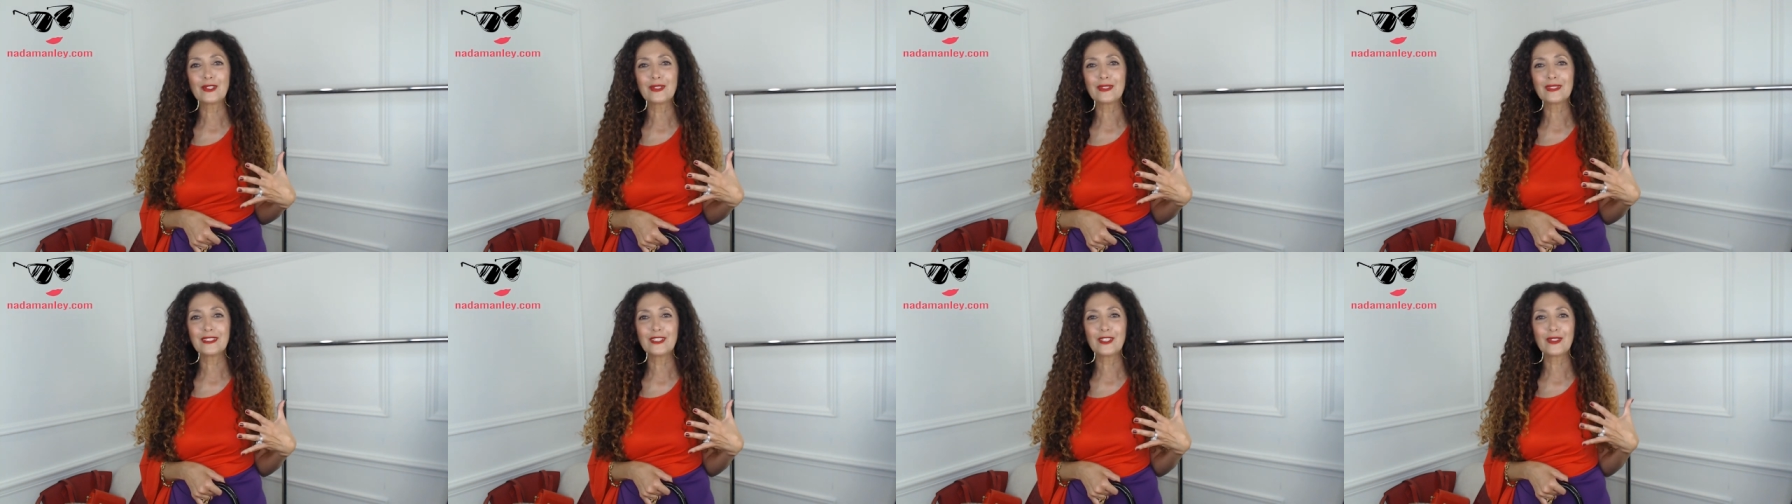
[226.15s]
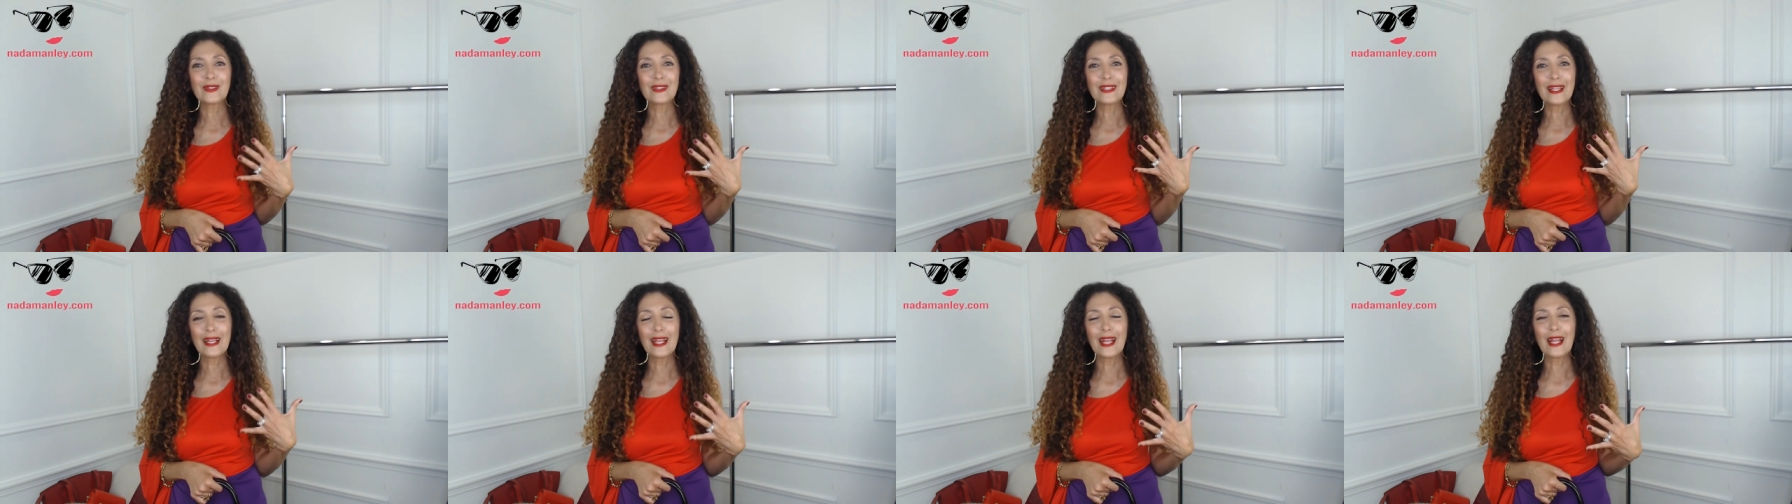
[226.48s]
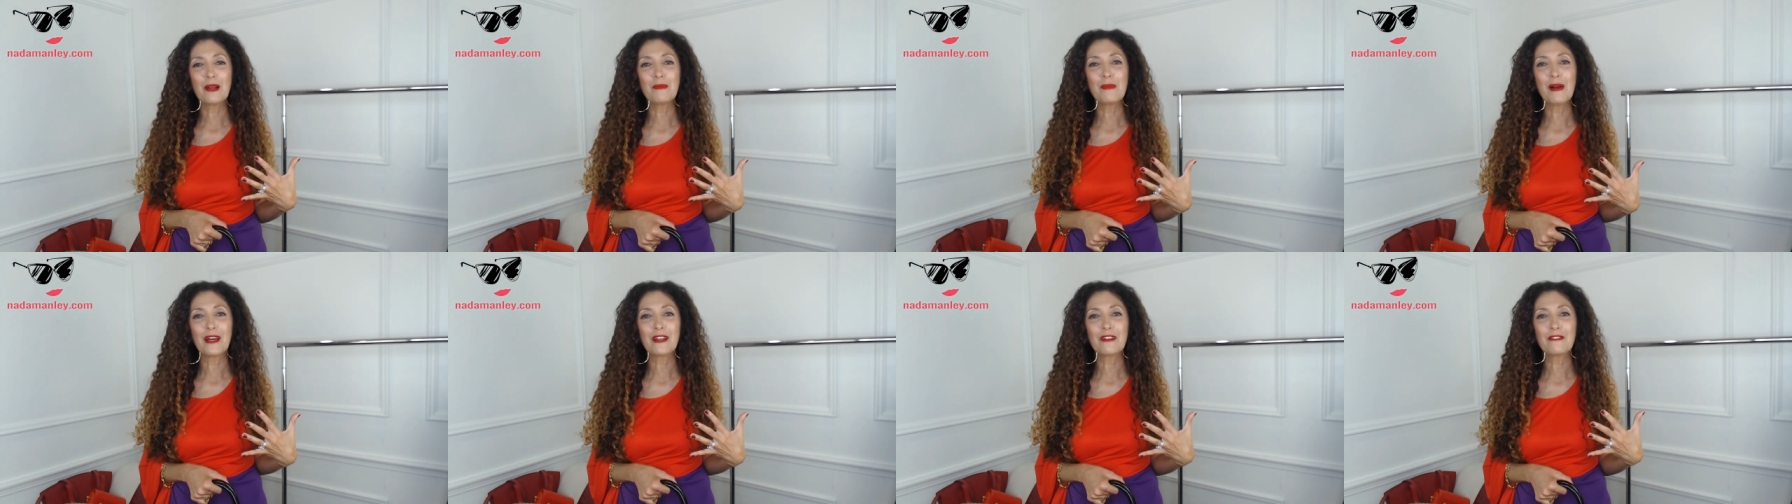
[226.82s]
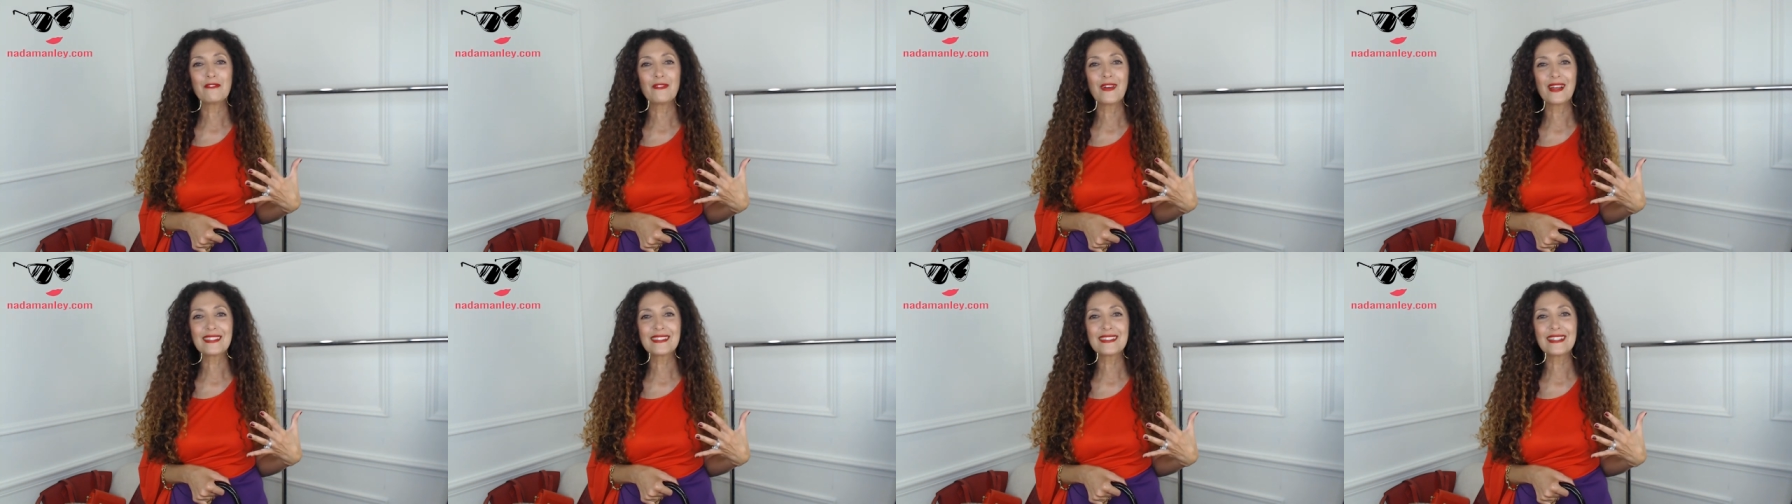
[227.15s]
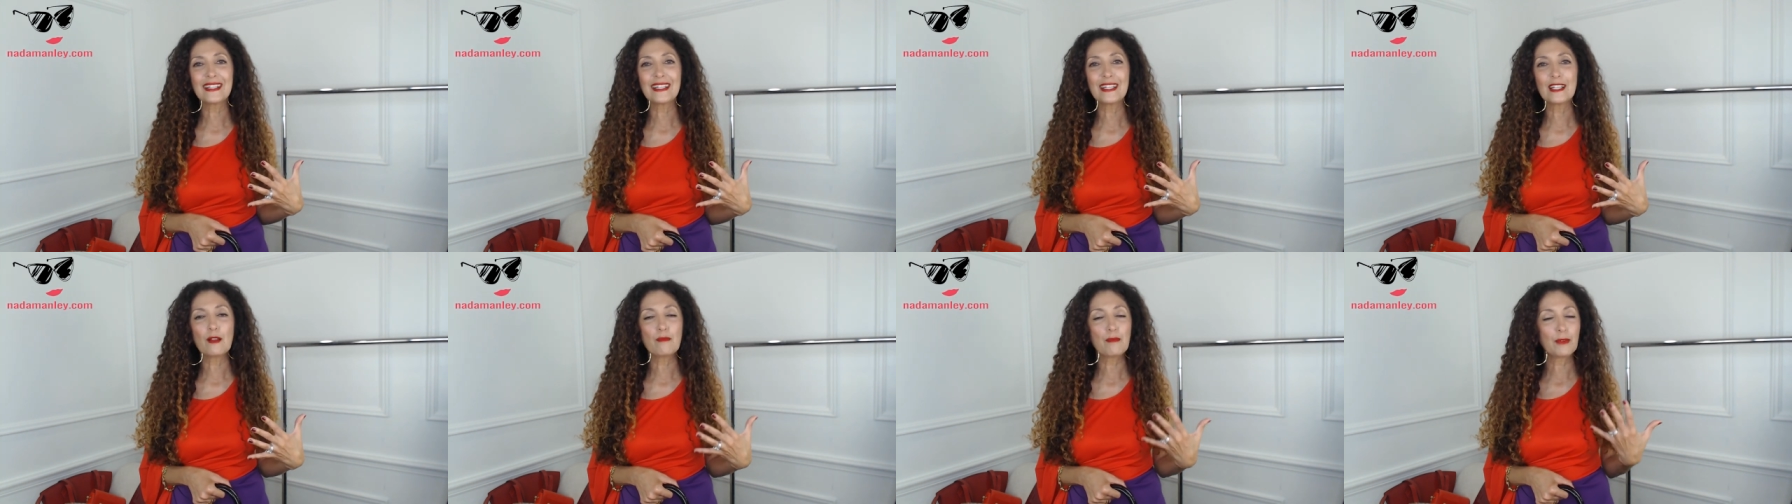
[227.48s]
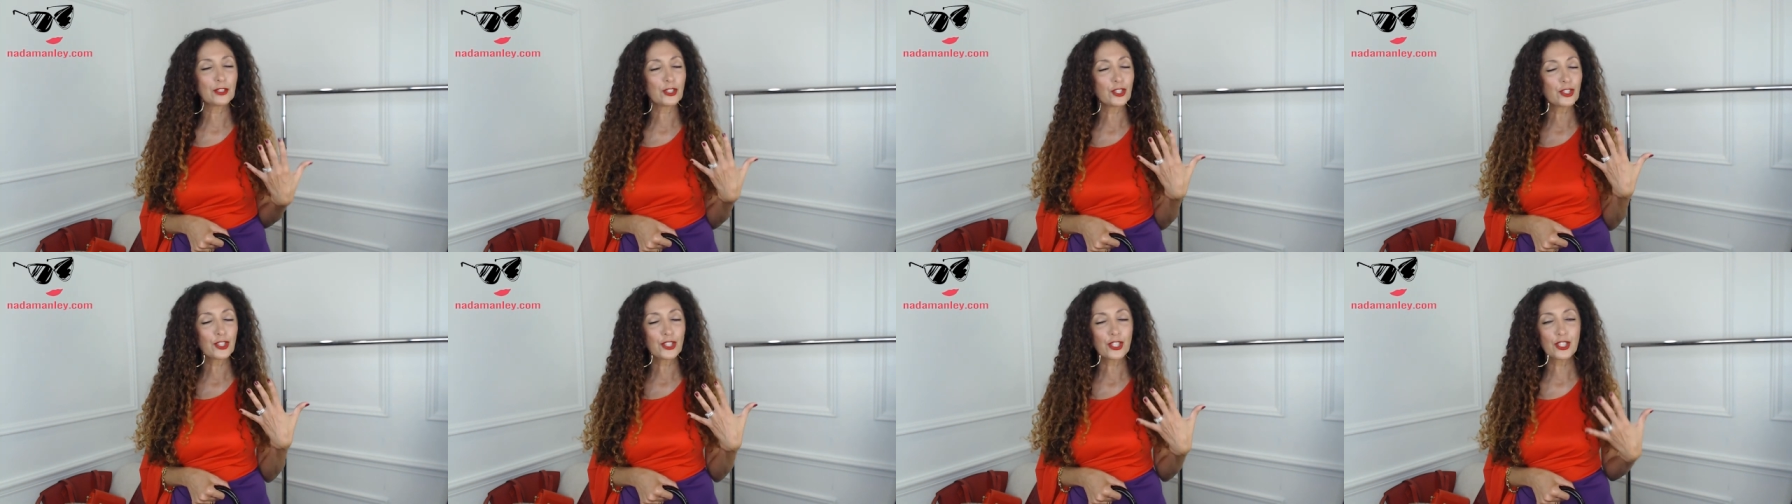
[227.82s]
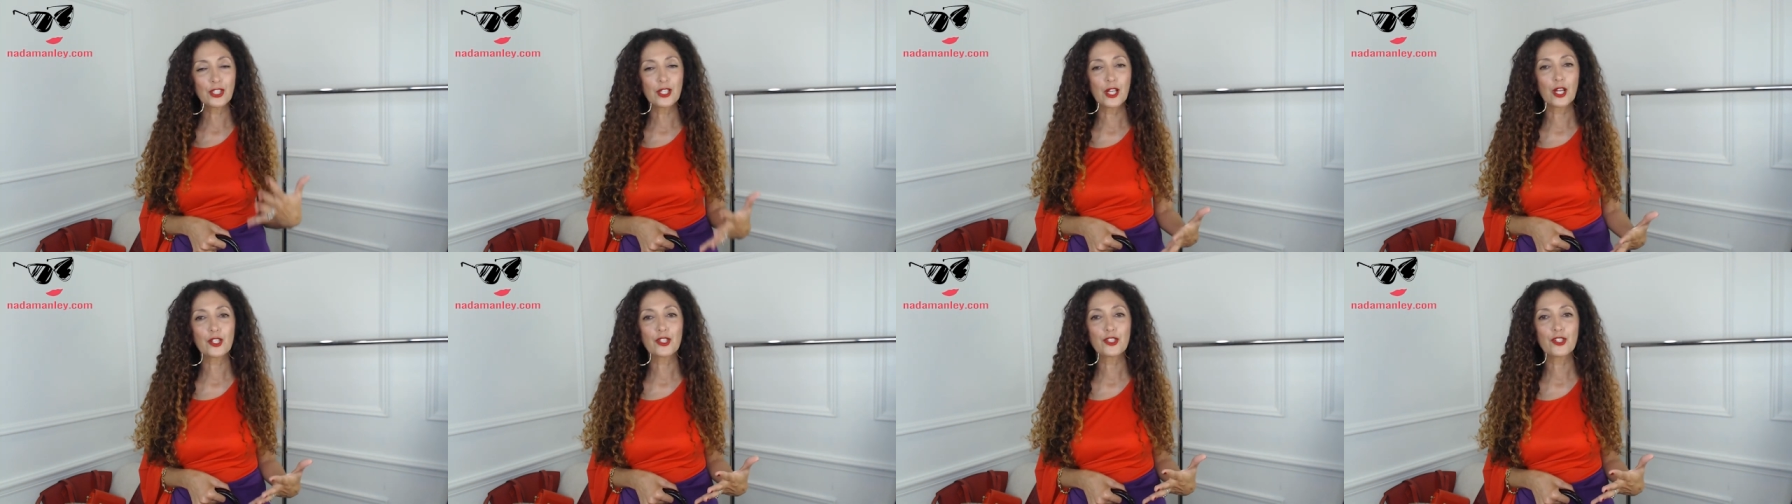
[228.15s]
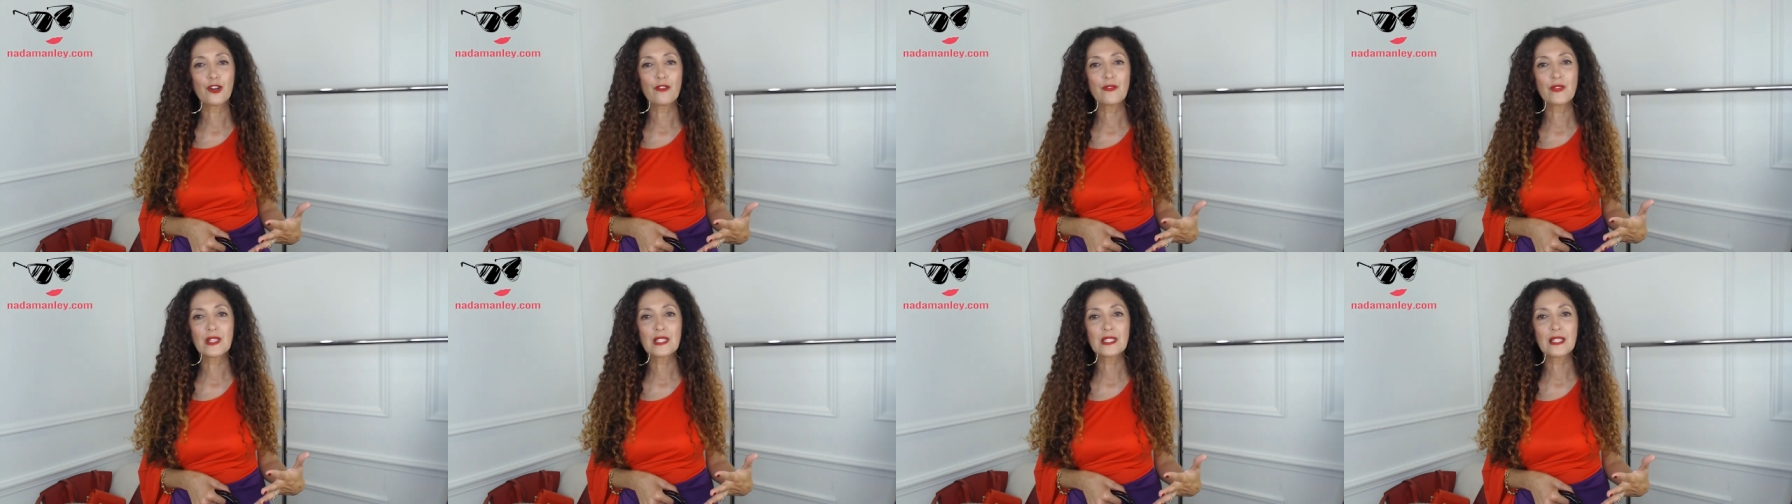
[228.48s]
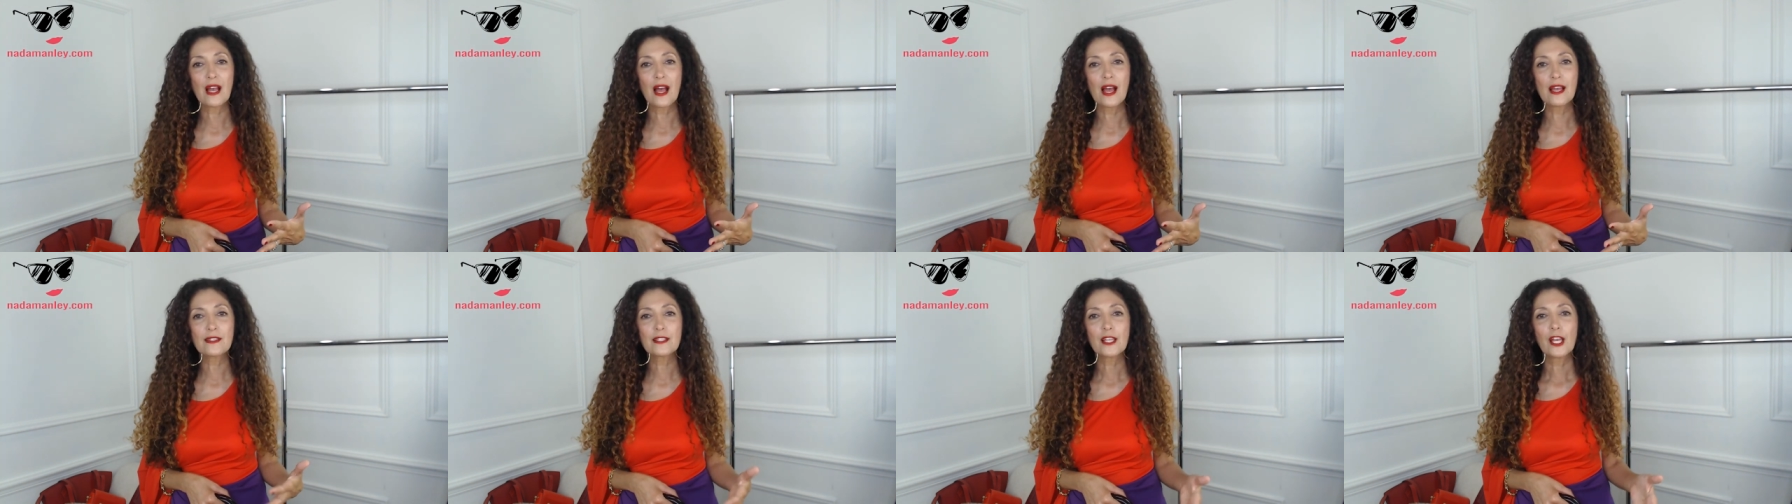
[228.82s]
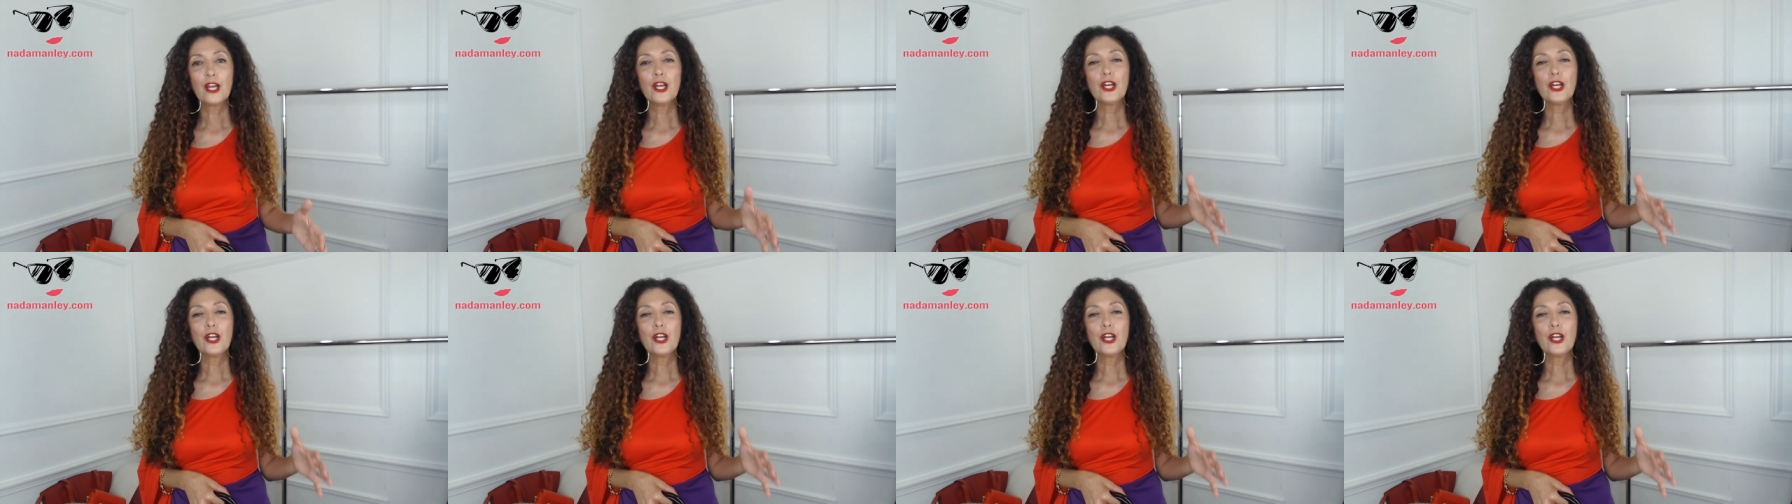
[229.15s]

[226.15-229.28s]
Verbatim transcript: you're thinking about investing in it, but you're just not sure of the size,